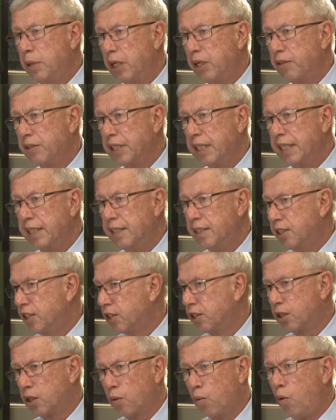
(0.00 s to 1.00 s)
building
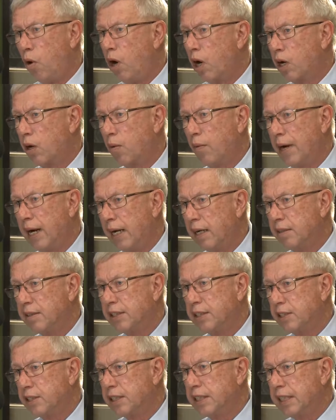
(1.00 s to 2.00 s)
just to walk around
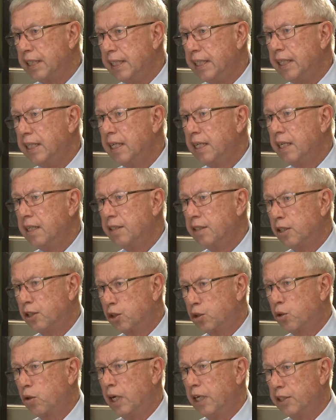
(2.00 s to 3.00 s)
and see the
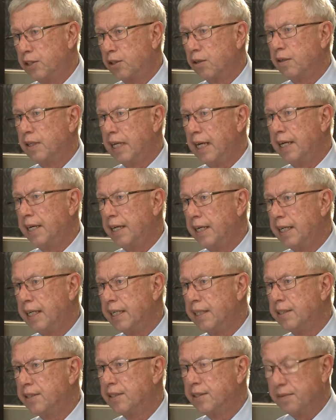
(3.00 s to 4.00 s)
treasure that it
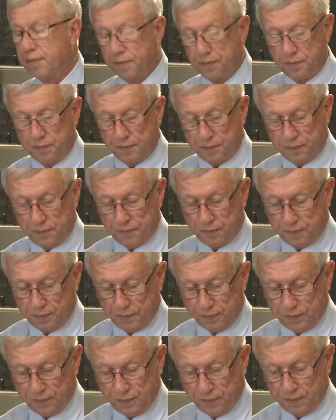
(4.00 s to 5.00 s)
is. And they've got
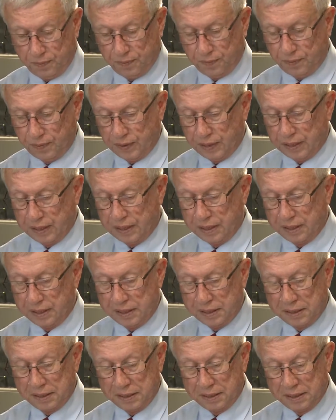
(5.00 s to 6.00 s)
some food trucks that
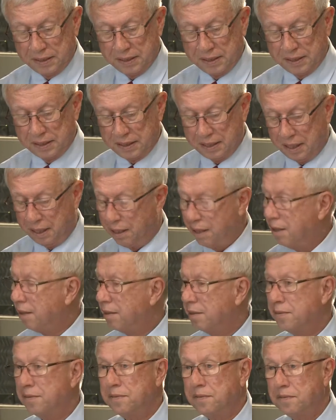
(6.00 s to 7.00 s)
will be set up oh.
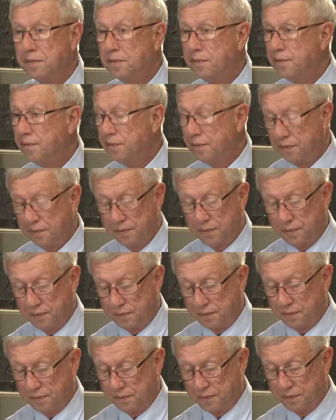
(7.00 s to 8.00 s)
there, oh. the
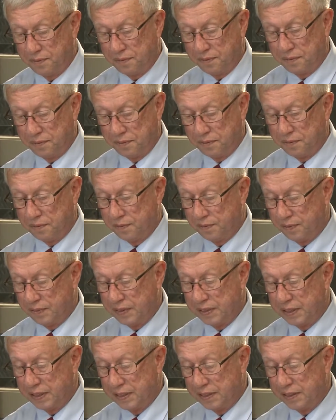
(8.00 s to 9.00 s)
entertainment plus uh,